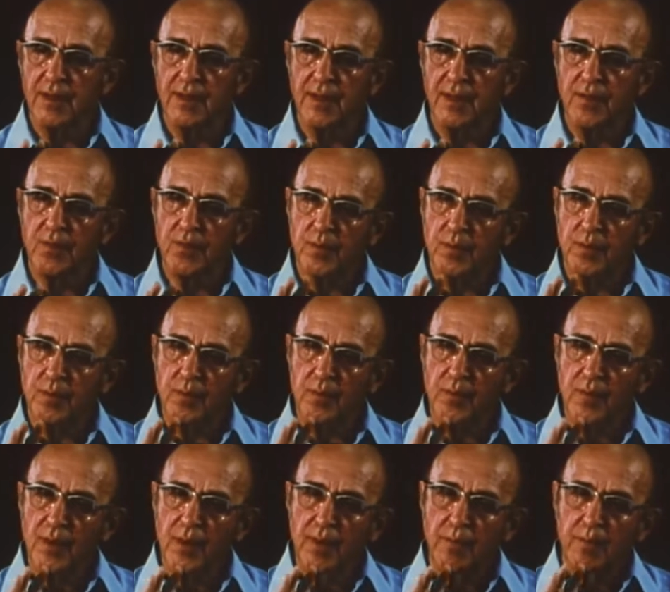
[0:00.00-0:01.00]
that were
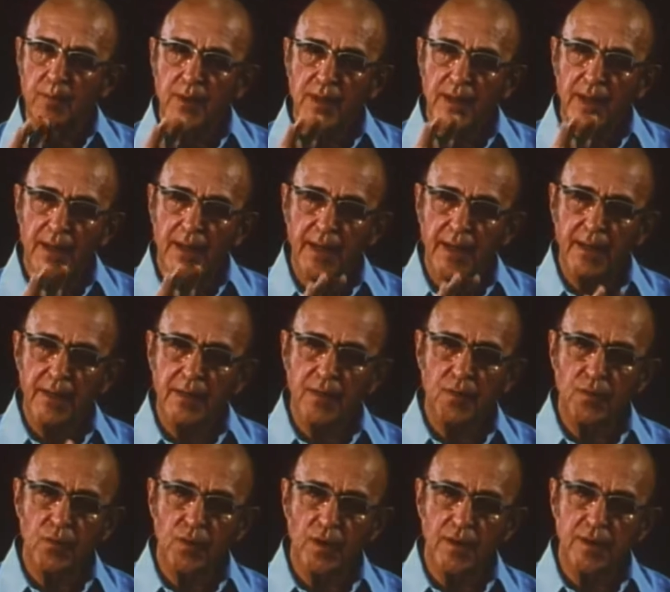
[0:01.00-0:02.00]
behind the
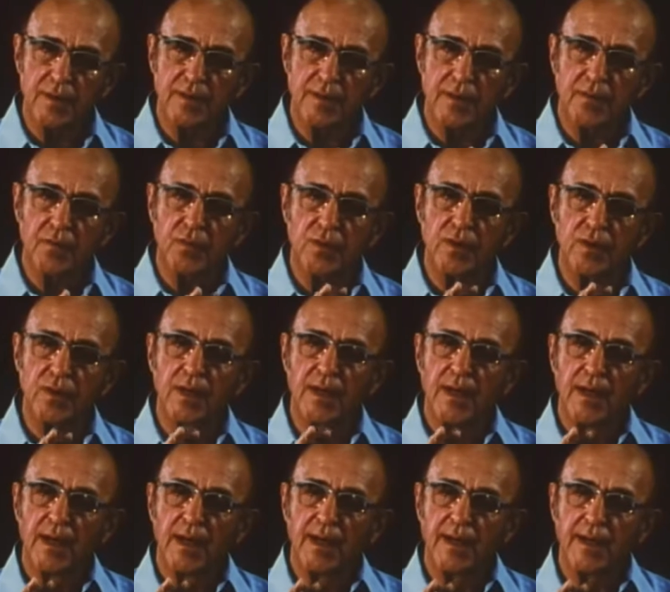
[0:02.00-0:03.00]
words, that were
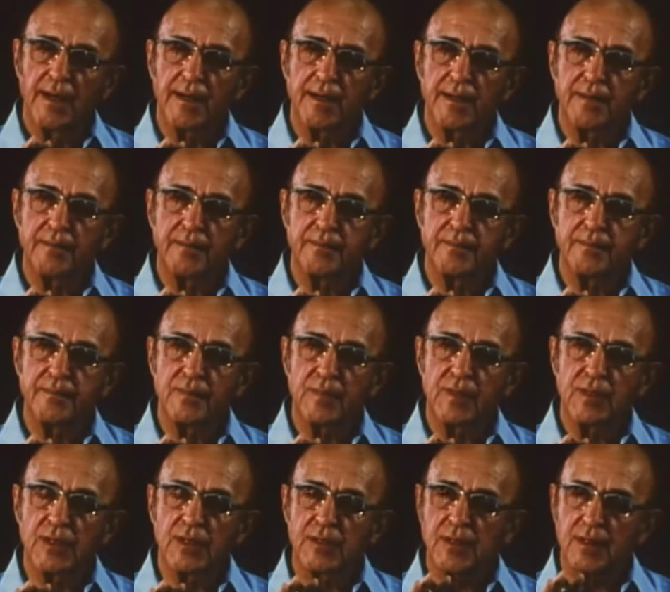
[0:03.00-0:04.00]

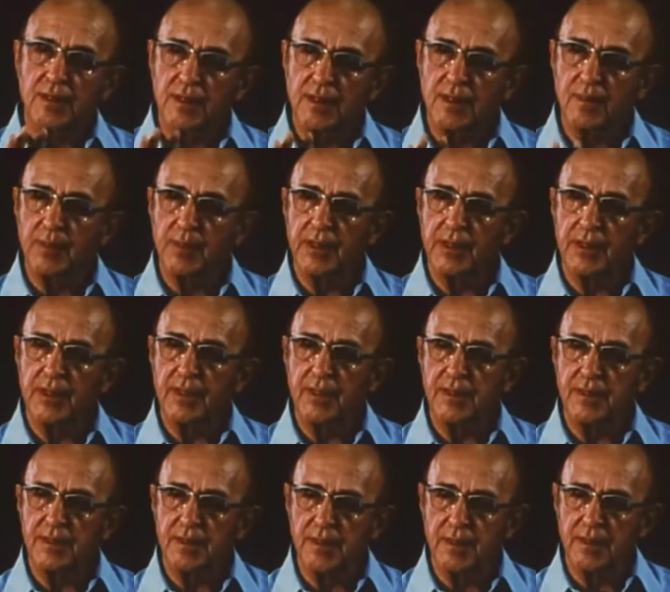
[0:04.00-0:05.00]
just a little bit
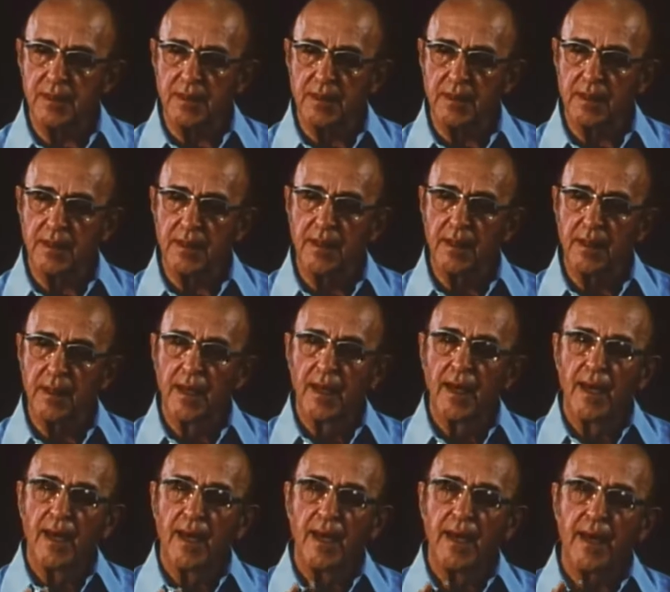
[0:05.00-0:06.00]
concealed,
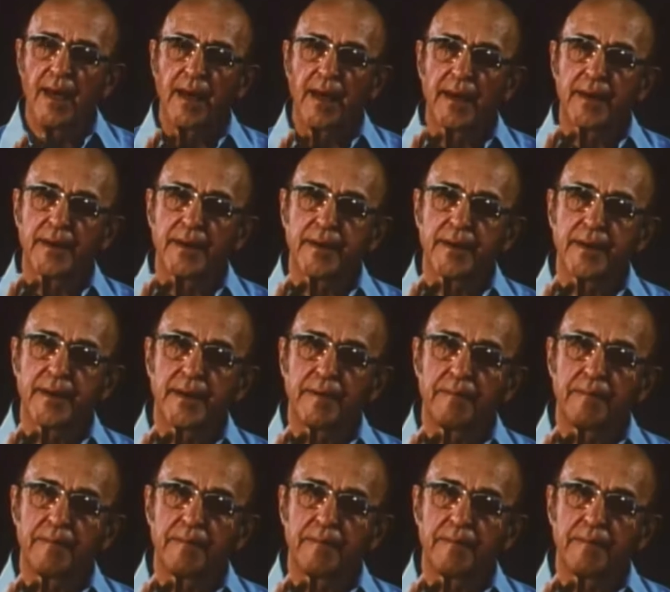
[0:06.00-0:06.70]
and